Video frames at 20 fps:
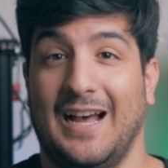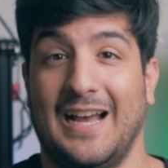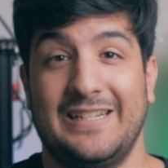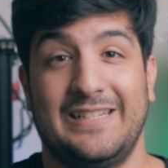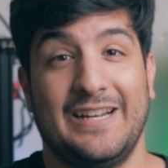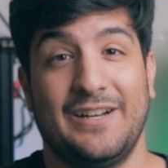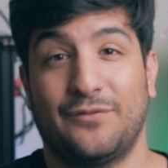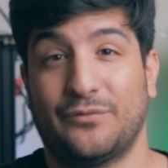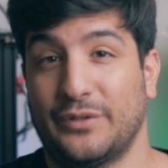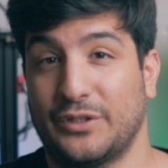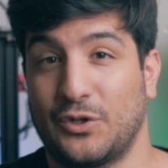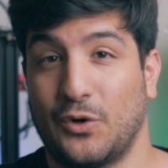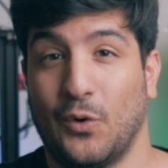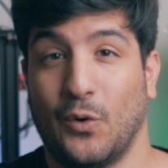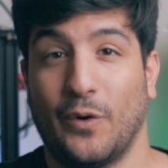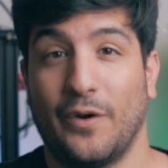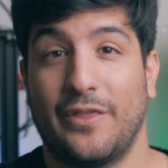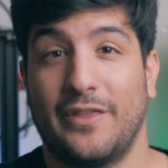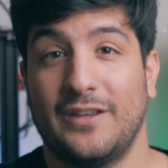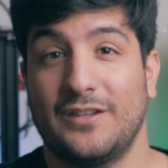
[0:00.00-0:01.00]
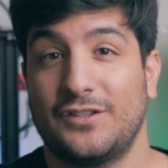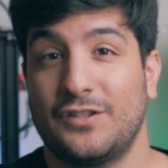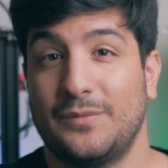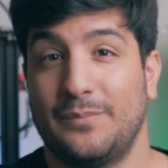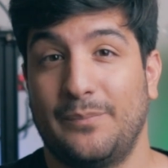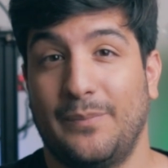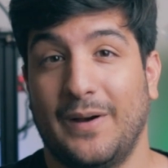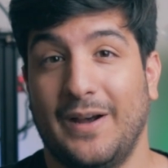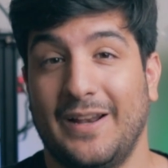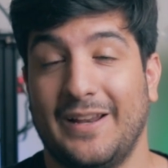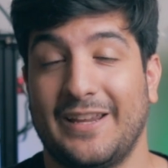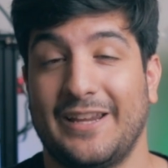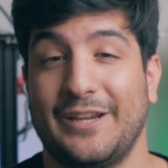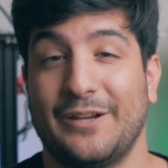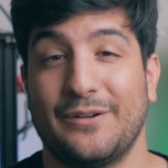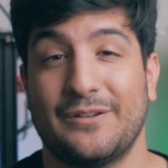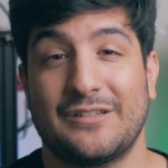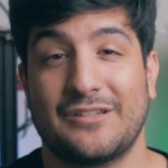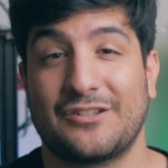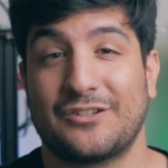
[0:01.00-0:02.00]
I didn't record this, but
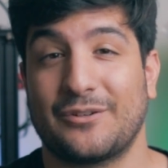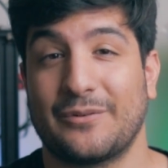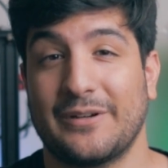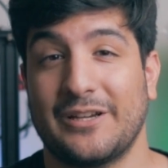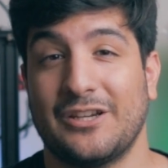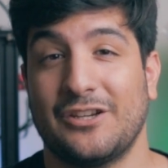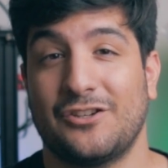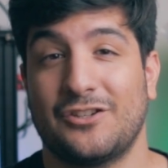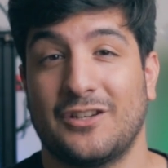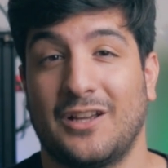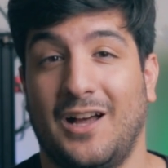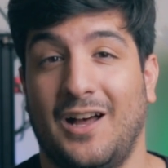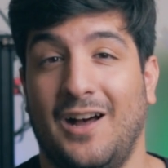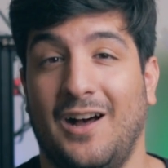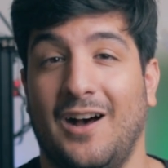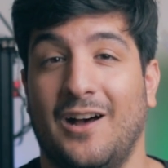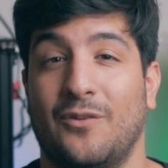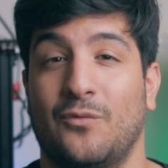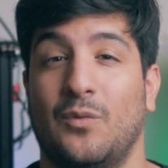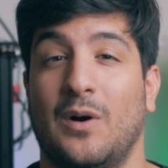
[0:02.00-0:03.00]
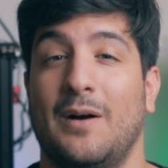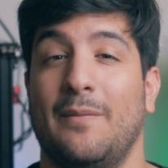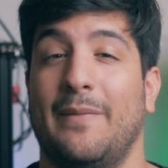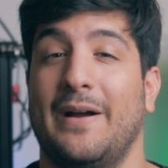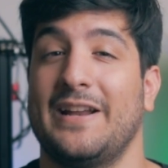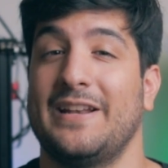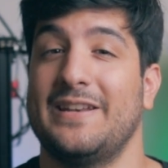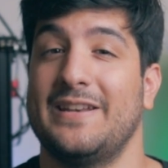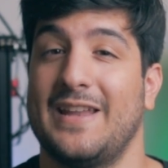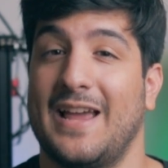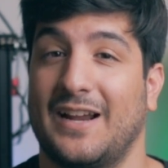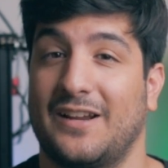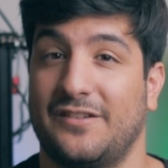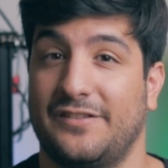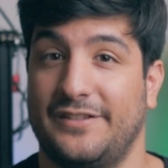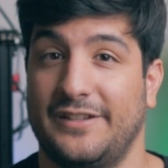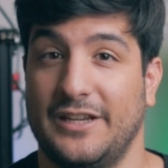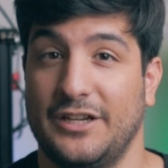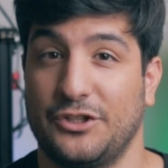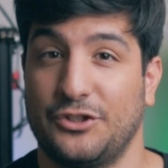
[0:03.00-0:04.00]
here's a screenshot on what my
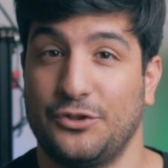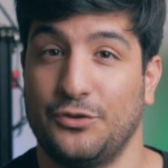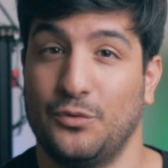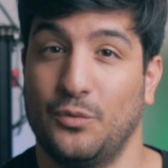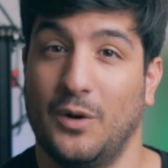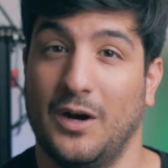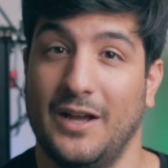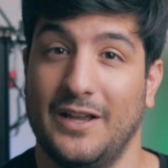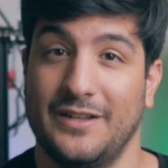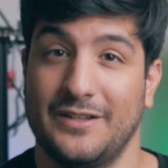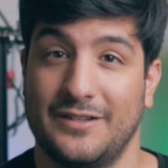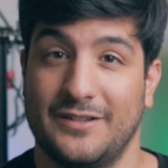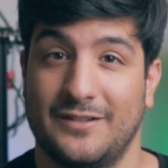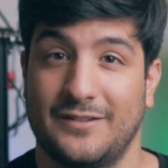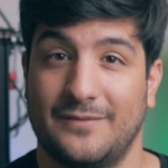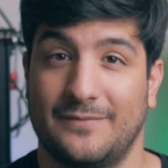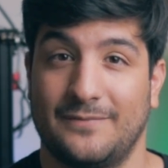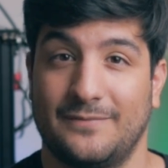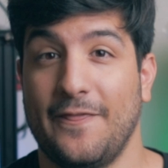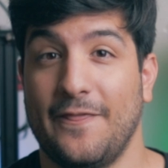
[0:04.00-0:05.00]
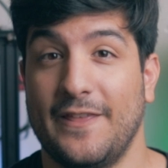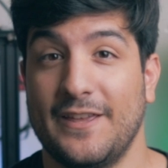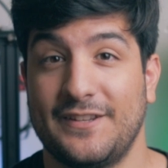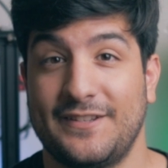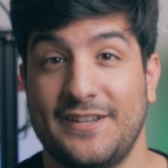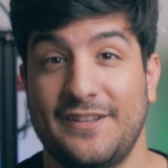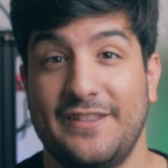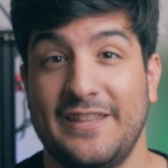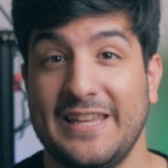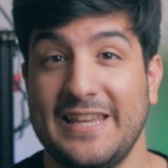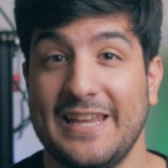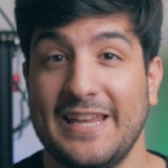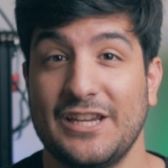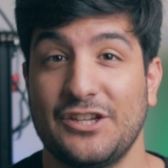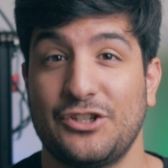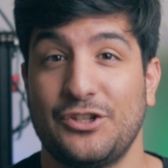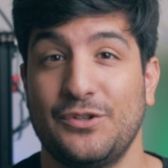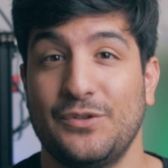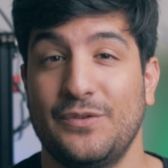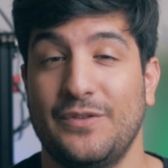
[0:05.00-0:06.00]
next issue was. And this is the
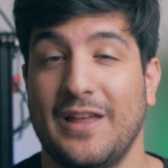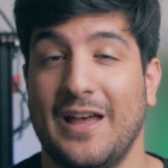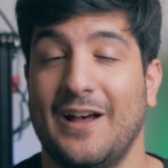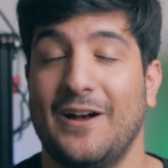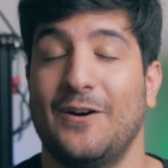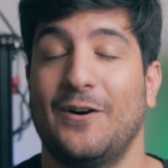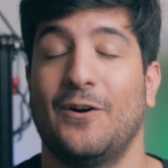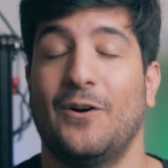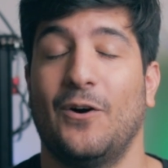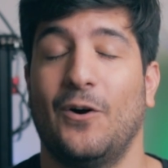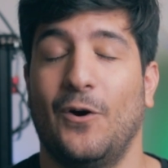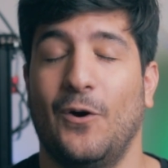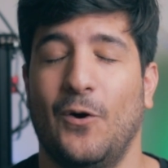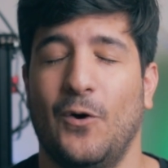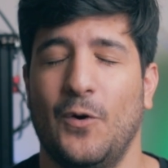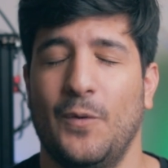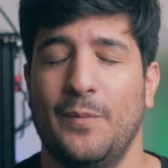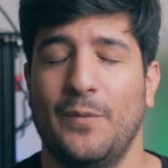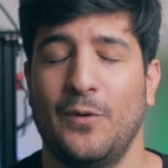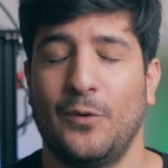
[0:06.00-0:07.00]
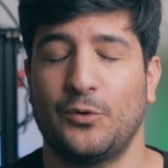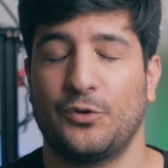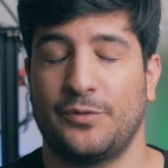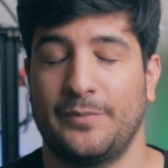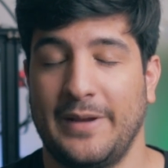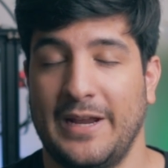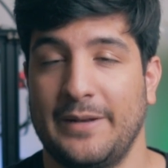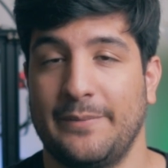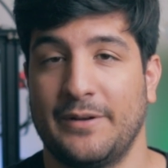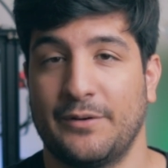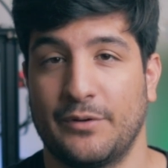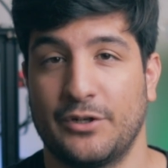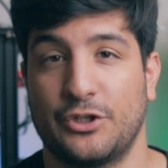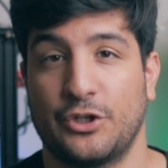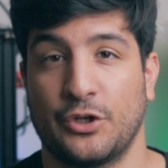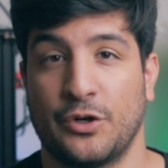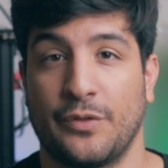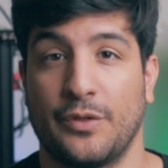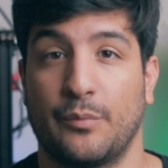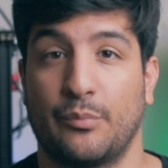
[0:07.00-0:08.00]
issue that almost made me
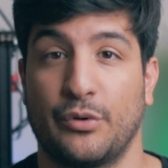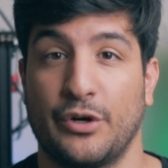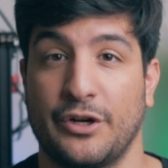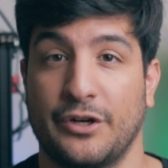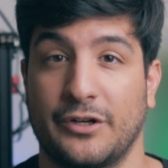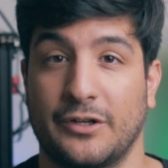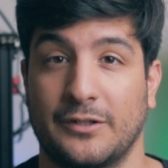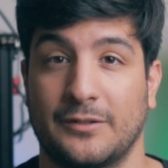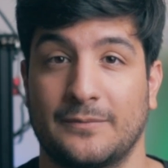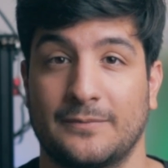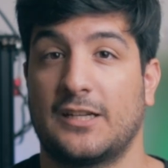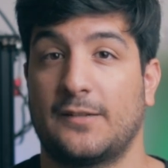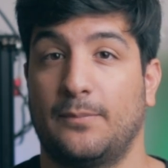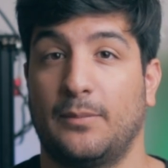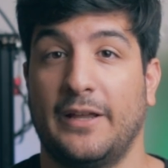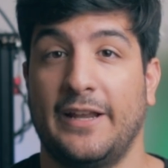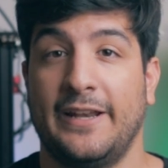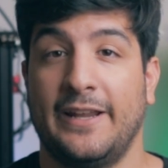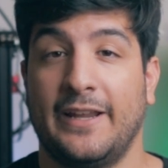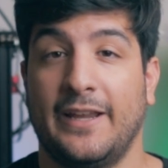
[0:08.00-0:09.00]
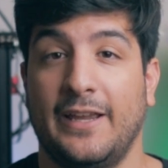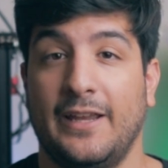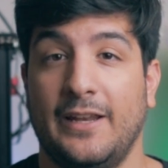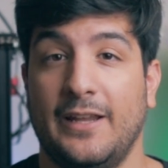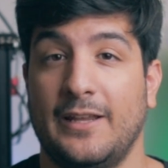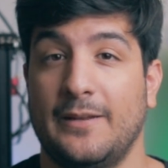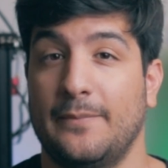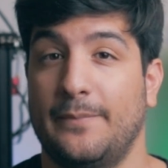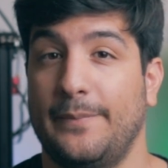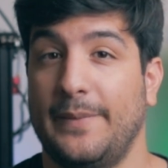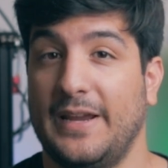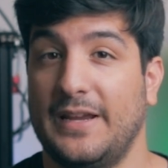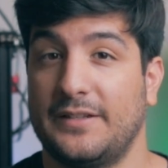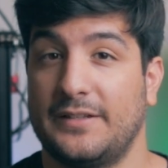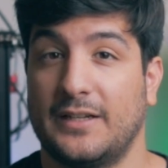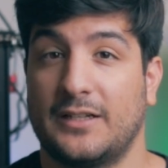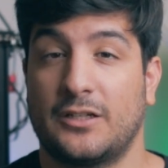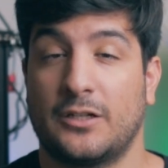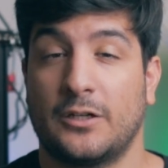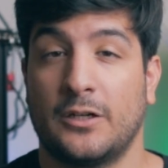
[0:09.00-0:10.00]
return the printer. Explaining it in
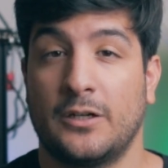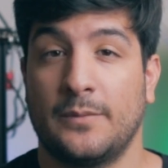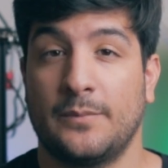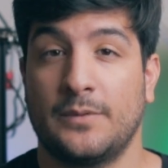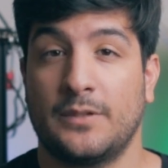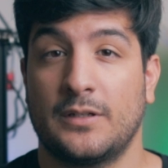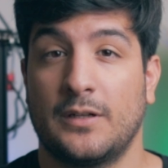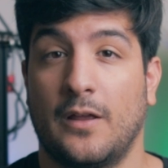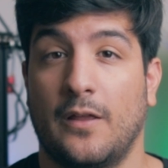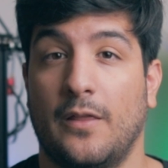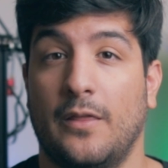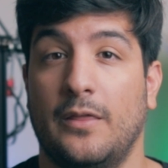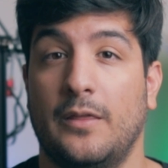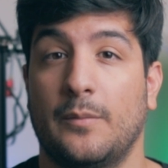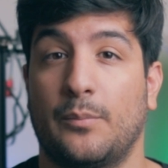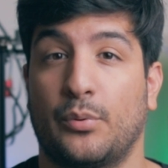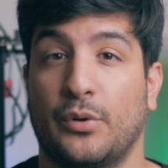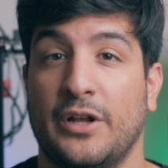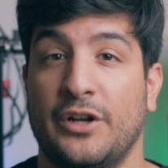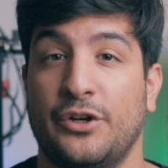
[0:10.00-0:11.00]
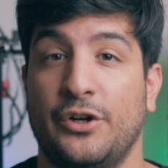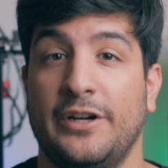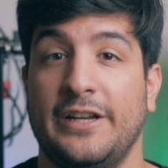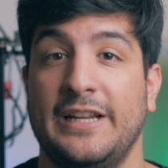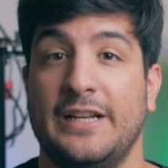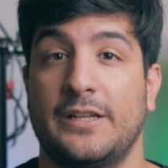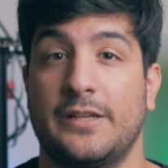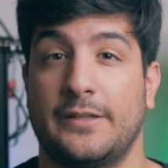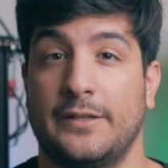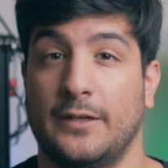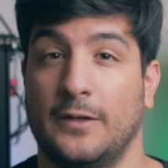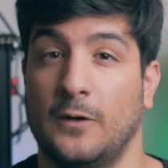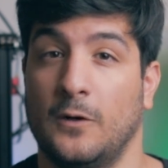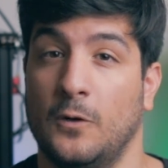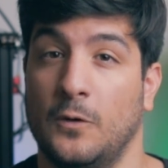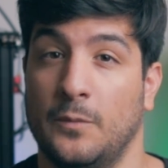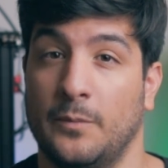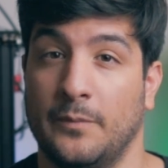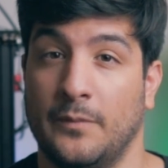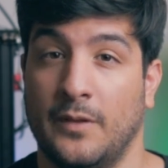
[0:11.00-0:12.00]
basic terms, the printer needs to
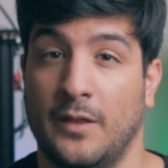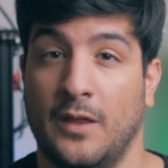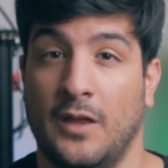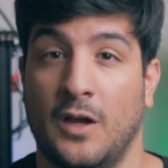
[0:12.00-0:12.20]
home,